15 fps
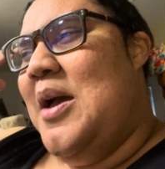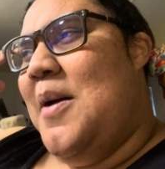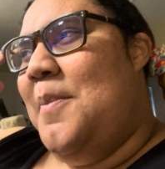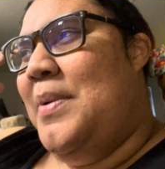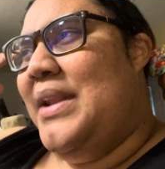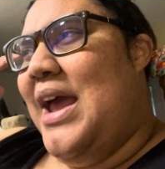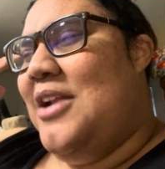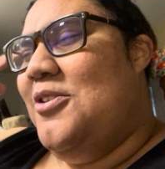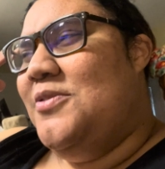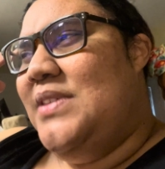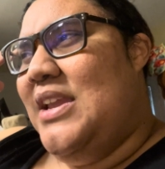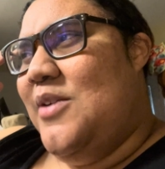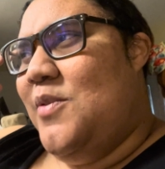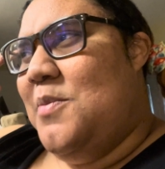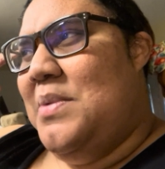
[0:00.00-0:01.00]
But I don't
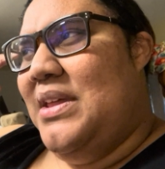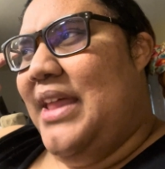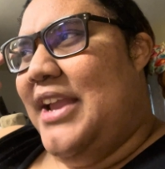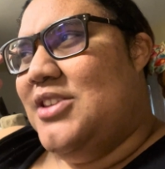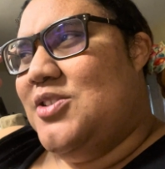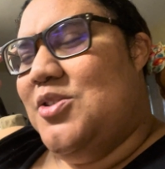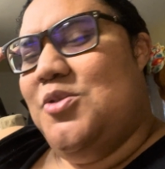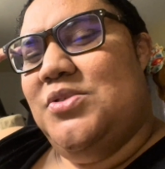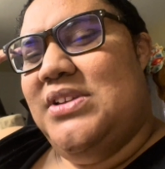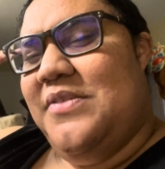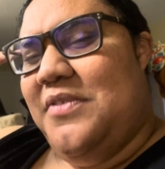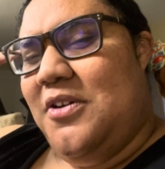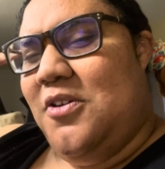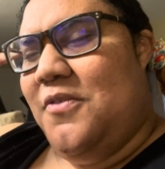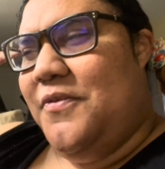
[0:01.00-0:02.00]
think it would be like too
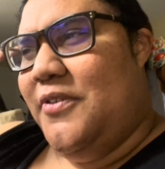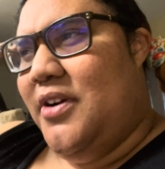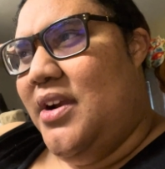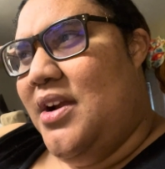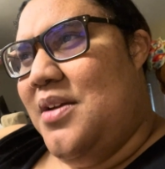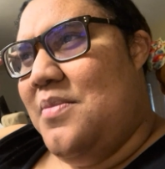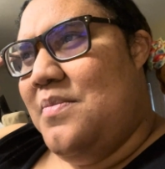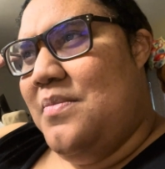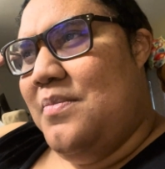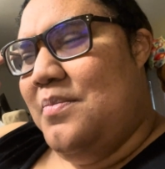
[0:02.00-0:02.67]
difficult for him,